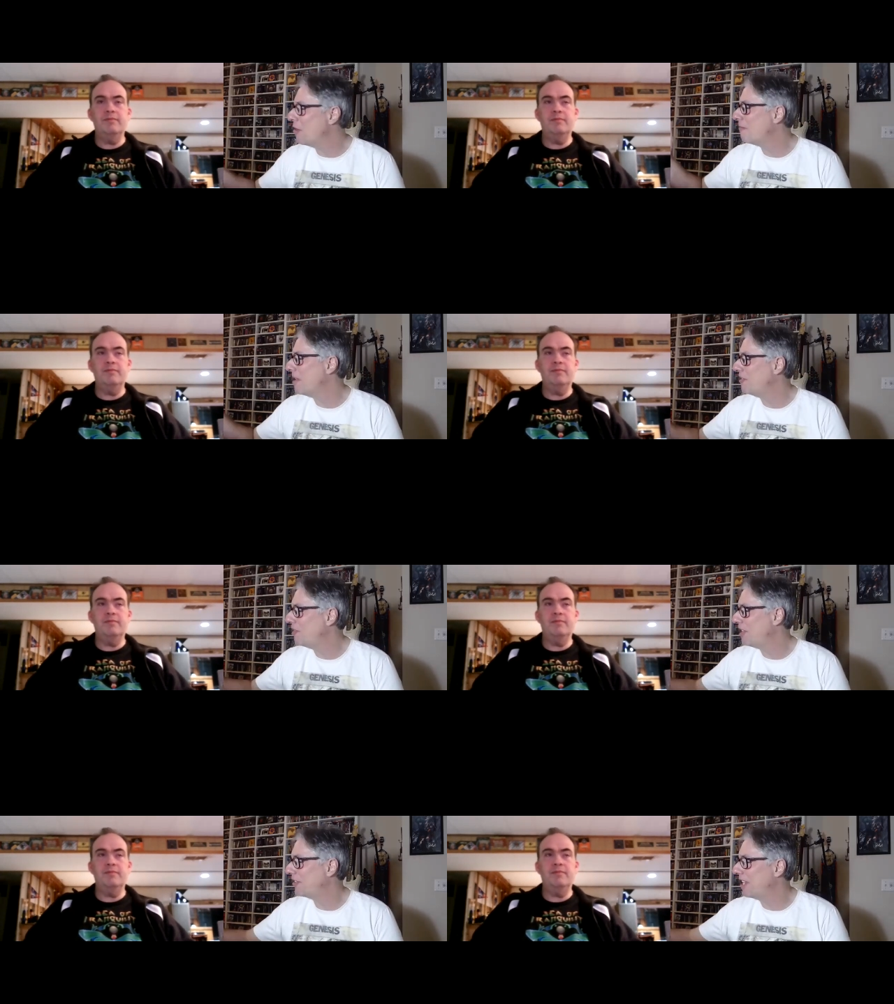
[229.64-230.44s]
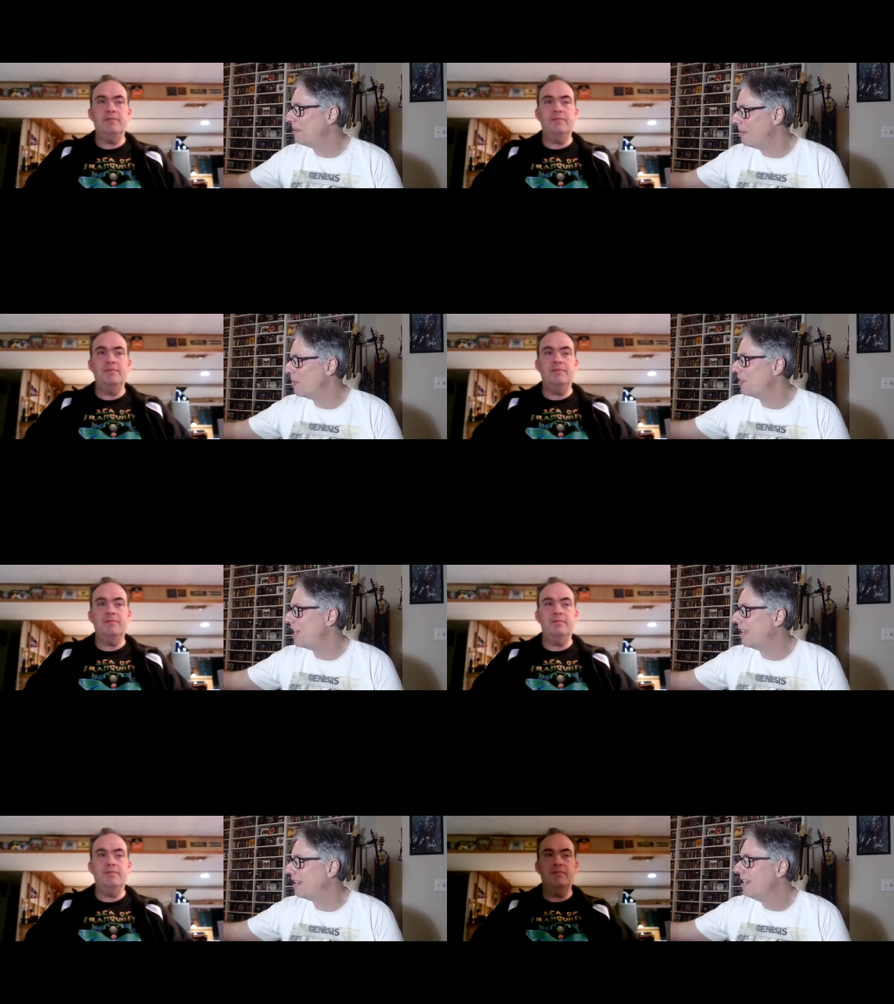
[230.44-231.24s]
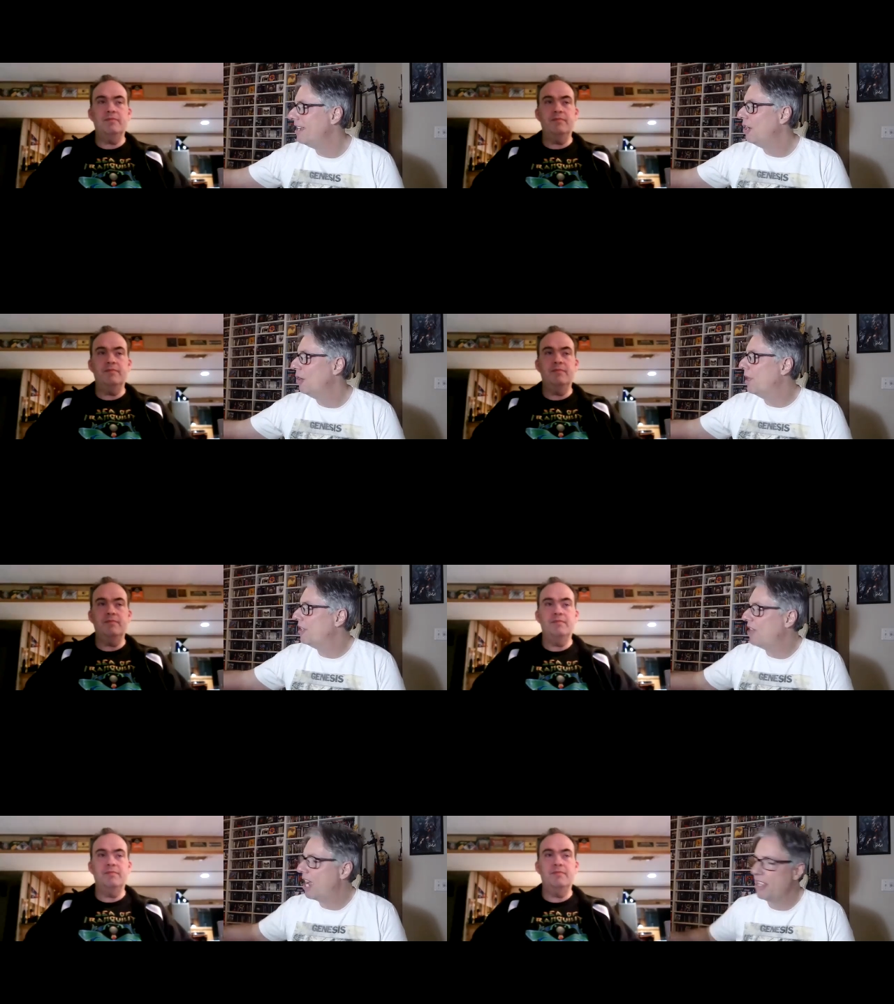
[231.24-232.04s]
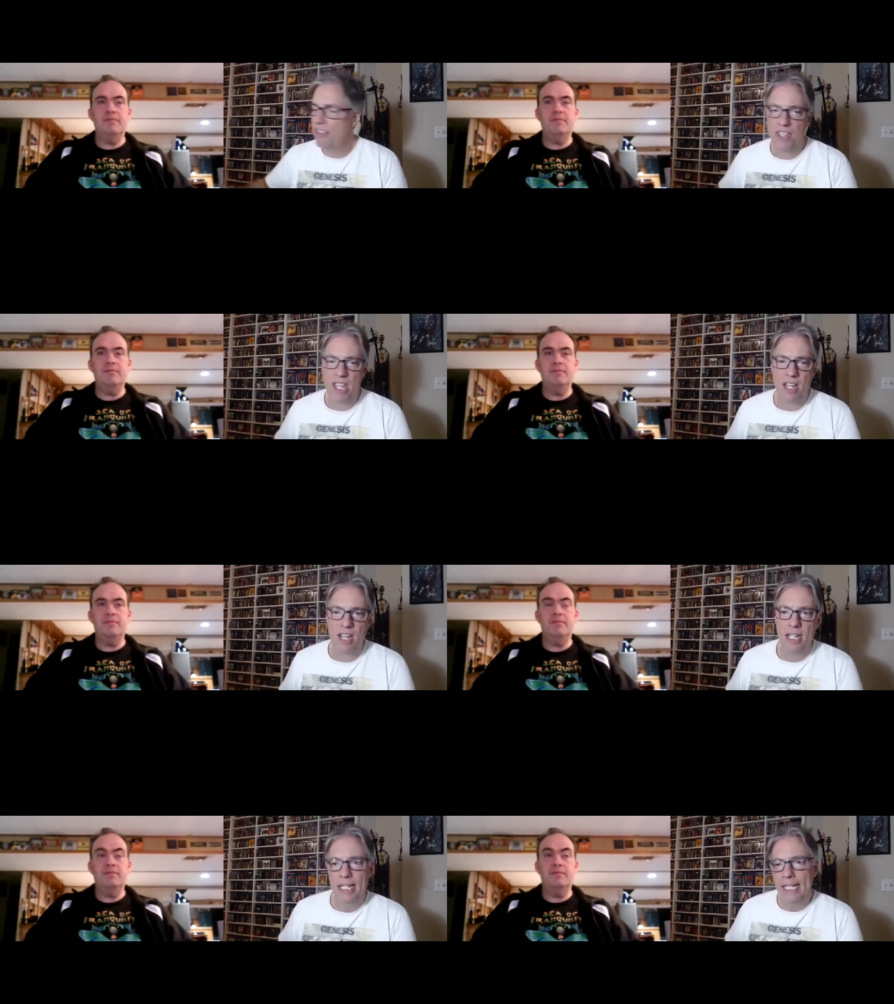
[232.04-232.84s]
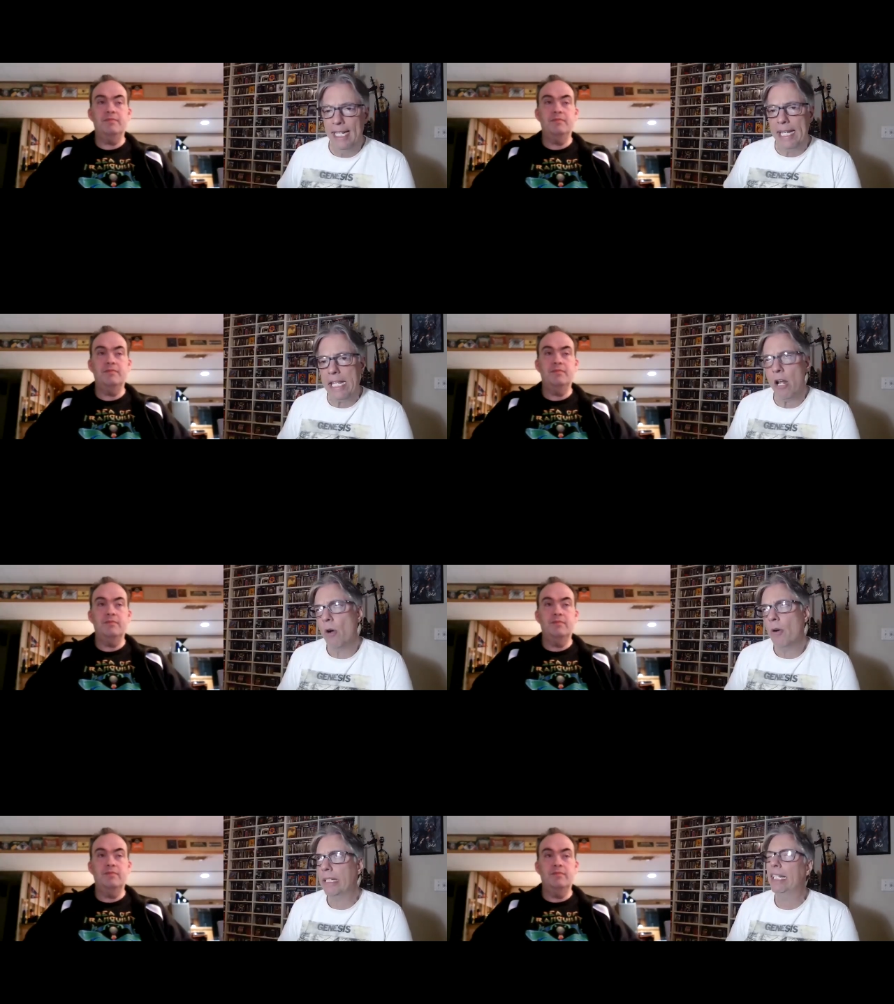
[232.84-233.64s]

Speaker 1: off my chest at number ten, which I think, you know,